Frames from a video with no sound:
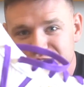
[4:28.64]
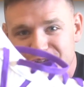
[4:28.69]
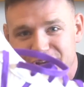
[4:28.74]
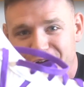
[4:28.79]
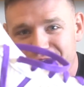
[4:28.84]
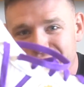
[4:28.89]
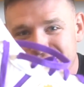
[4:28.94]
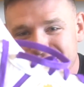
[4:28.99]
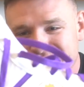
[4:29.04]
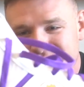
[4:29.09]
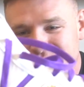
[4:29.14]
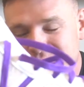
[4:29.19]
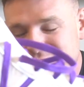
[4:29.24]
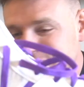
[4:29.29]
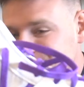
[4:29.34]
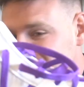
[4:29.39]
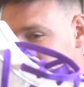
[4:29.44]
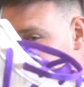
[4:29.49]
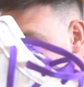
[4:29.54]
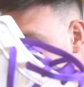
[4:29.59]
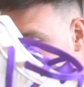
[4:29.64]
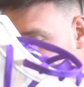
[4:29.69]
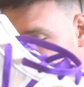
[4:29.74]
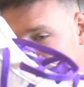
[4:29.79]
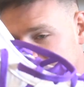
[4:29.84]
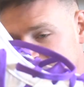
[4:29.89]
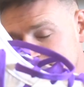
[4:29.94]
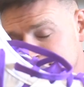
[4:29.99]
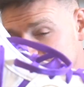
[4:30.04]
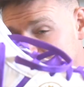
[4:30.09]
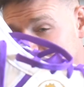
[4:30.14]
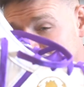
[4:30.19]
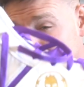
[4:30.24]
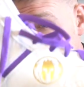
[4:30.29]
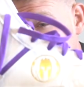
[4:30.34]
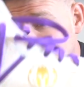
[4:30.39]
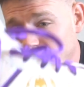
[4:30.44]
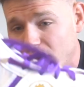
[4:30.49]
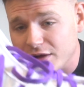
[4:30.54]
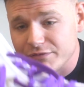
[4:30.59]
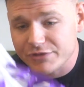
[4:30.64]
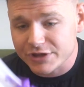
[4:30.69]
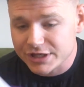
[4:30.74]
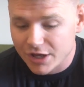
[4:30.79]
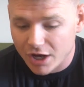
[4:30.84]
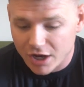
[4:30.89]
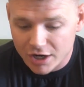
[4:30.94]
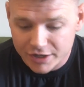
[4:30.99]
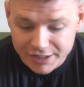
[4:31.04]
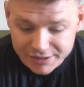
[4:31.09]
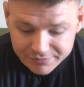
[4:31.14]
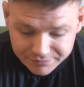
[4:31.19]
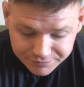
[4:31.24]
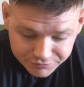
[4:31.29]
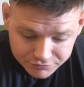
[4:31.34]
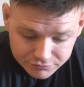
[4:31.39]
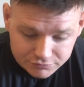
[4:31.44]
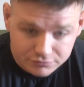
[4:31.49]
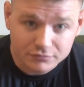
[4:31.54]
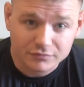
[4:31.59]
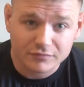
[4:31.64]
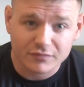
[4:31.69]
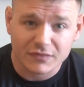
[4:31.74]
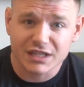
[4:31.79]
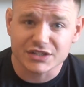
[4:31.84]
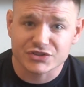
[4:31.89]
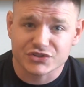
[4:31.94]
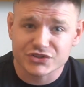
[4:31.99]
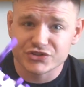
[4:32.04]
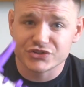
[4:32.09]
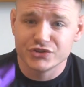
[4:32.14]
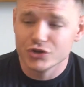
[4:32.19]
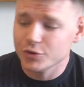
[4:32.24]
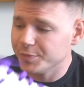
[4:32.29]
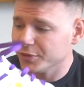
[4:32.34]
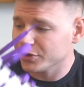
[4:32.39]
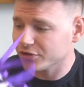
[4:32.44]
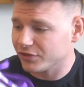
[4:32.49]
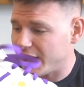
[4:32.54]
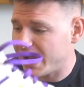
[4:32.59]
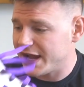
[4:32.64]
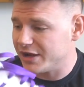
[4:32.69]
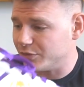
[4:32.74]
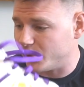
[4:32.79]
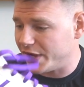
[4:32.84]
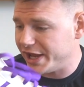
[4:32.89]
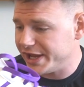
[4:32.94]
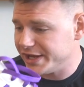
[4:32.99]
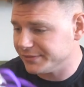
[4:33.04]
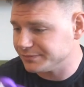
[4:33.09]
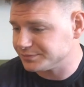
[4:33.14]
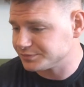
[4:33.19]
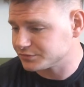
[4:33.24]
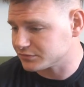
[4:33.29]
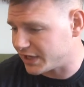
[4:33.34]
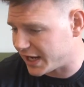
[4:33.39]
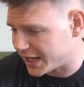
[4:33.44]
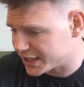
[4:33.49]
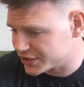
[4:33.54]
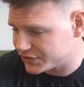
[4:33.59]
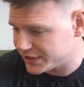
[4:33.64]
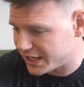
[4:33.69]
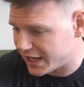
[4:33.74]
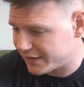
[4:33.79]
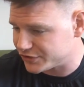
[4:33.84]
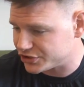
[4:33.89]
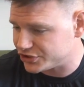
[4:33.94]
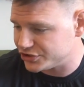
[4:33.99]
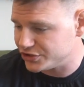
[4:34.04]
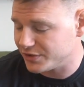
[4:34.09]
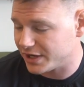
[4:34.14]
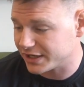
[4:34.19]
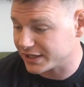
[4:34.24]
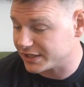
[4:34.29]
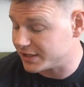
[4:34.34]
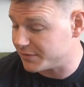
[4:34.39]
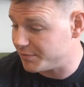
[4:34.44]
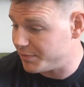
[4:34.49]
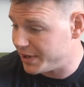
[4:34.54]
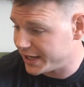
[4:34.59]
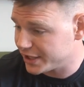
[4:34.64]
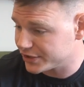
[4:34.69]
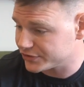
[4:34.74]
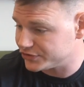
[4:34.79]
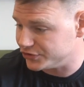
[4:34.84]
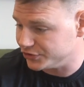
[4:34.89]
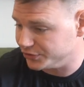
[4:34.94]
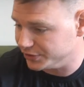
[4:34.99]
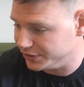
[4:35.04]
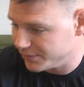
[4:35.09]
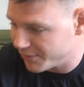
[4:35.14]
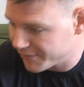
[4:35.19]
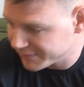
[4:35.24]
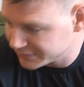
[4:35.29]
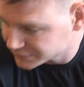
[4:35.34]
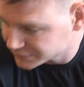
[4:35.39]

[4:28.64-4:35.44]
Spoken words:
Yanni. Guys, I love the Yanni. It's super lightweight. I actually have a shoe I can compare to it.